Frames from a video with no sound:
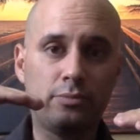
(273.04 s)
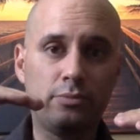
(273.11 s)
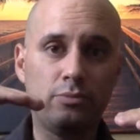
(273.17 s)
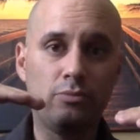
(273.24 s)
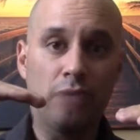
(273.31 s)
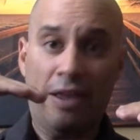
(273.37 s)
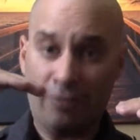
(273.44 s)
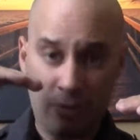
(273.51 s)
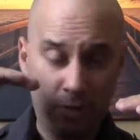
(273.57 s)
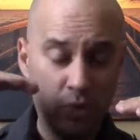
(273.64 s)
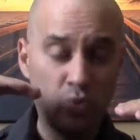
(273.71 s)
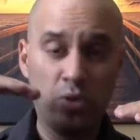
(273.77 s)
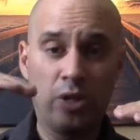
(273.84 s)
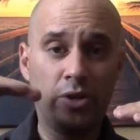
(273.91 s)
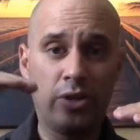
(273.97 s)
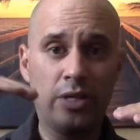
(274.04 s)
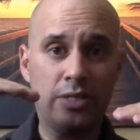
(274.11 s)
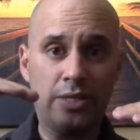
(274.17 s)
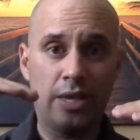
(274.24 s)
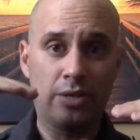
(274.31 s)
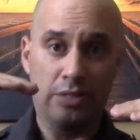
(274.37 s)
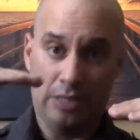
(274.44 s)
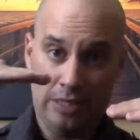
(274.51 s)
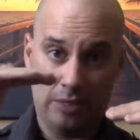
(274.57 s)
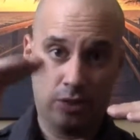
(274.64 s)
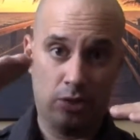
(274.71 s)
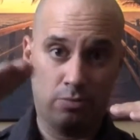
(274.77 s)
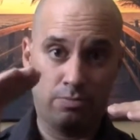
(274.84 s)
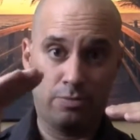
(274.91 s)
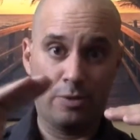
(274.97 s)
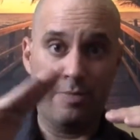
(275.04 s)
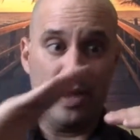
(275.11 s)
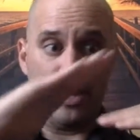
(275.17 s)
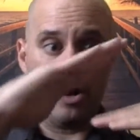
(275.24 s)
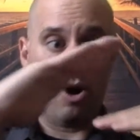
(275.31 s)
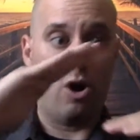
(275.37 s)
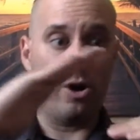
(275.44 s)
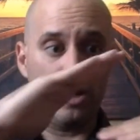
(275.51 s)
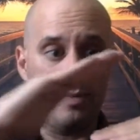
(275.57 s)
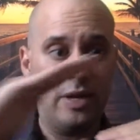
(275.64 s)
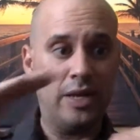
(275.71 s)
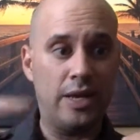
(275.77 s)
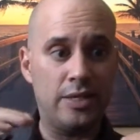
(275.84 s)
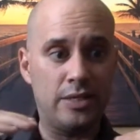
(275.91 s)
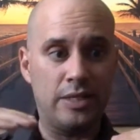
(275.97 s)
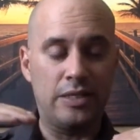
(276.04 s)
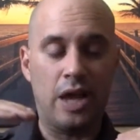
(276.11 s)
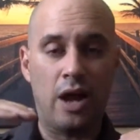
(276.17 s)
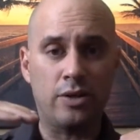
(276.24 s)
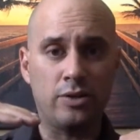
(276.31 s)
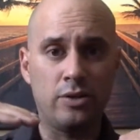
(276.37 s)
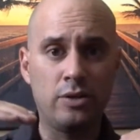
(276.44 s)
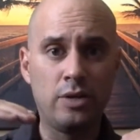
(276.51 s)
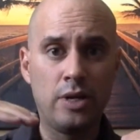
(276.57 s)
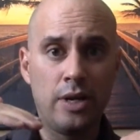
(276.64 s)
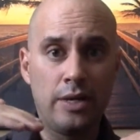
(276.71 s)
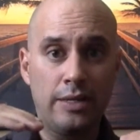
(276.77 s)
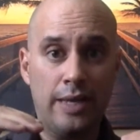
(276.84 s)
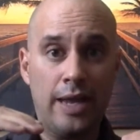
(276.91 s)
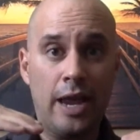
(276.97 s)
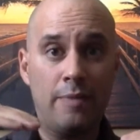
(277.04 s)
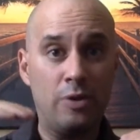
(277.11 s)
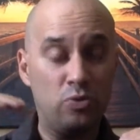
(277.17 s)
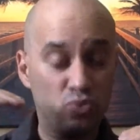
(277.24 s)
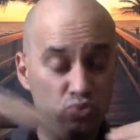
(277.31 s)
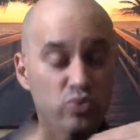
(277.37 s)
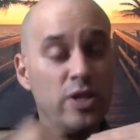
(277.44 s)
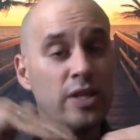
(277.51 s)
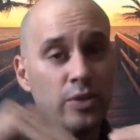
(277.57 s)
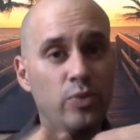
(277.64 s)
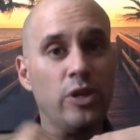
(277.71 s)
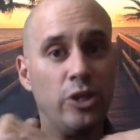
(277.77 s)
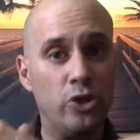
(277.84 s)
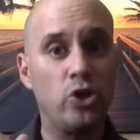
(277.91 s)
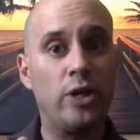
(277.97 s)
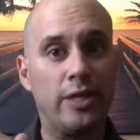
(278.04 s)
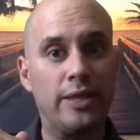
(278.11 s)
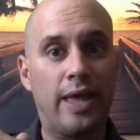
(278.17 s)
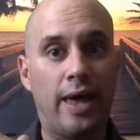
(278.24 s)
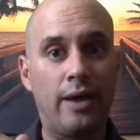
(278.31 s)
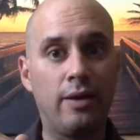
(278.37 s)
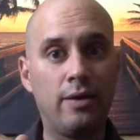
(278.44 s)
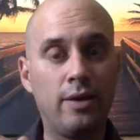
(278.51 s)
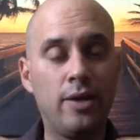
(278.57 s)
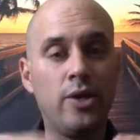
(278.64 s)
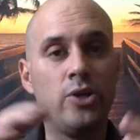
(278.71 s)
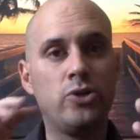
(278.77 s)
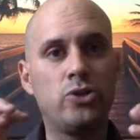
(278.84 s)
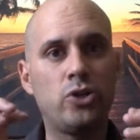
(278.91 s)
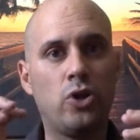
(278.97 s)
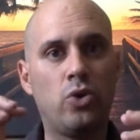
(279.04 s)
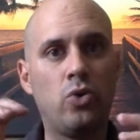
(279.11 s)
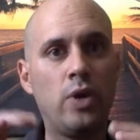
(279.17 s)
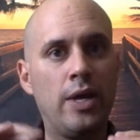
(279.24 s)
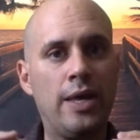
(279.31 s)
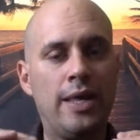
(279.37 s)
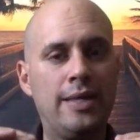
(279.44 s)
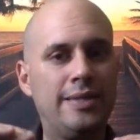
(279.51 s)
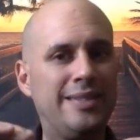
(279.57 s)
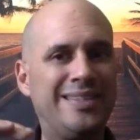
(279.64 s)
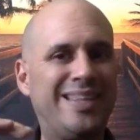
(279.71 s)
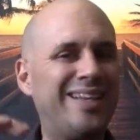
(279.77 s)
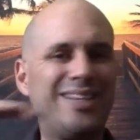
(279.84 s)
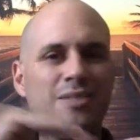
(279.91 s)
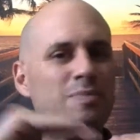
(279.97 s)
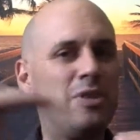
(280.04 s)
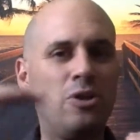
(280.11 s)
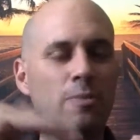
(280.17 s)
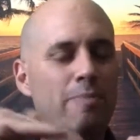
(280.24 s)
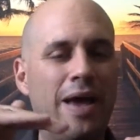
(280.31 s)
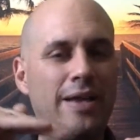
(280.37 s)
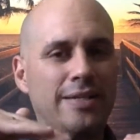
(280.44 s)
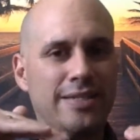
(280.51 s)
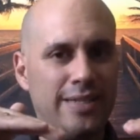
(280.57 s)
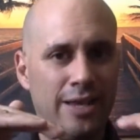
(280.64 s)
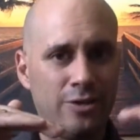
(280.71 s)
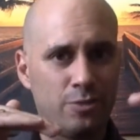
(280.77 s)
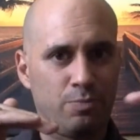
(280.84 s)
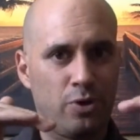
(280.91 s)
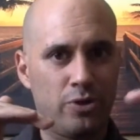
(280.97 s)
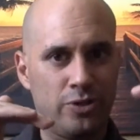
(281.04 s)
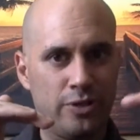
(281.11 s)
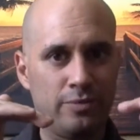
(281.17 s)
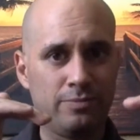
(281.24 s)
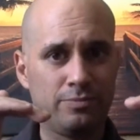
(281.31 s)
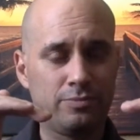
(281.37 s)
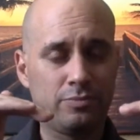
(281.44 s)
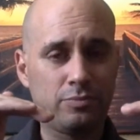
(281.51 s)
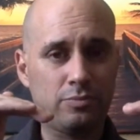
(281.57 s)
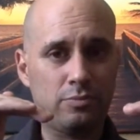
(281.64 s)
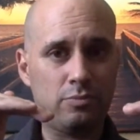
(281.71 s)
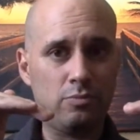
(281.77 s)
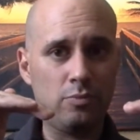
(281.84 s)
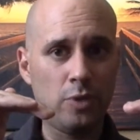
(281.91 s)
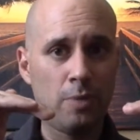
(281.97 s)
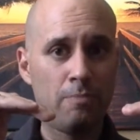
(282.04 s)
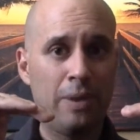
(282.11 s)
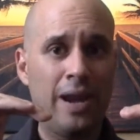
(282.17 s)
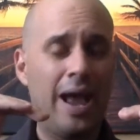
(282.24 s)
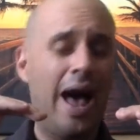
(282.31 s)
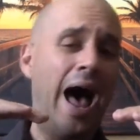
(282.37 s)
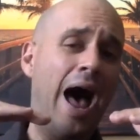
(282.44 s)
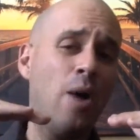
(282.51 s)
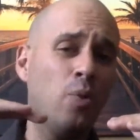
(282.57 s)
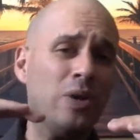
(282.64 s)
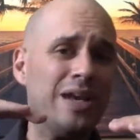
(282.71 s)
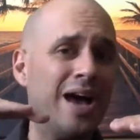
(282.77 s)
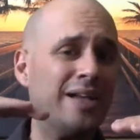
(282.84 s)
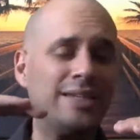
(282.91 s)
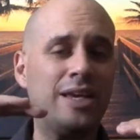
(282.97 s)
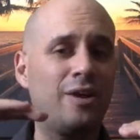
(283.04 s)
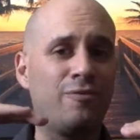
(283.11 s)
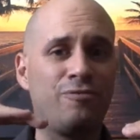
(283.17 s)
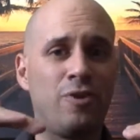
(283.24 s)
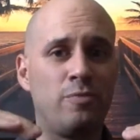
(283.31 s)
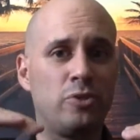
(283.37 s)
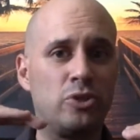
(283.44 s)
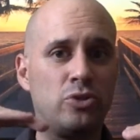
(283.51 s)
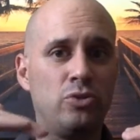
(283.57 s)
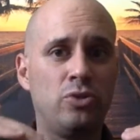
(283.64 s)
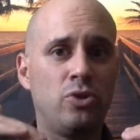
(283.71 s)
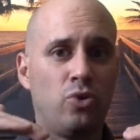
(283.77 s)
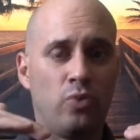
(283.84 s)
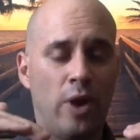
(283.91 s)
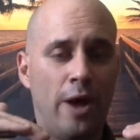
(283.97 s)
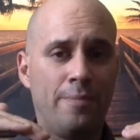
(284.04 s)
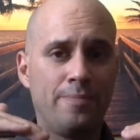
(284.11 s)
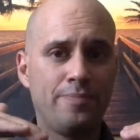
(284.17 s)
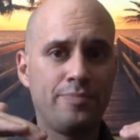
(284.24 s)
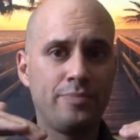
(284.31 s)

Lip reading: They have to be really good at sales. To make an argument against a doctor, they got to be really, really good at that. So that doesn't mean they're a bad salesperson, but I would not take a pharmaceutical rep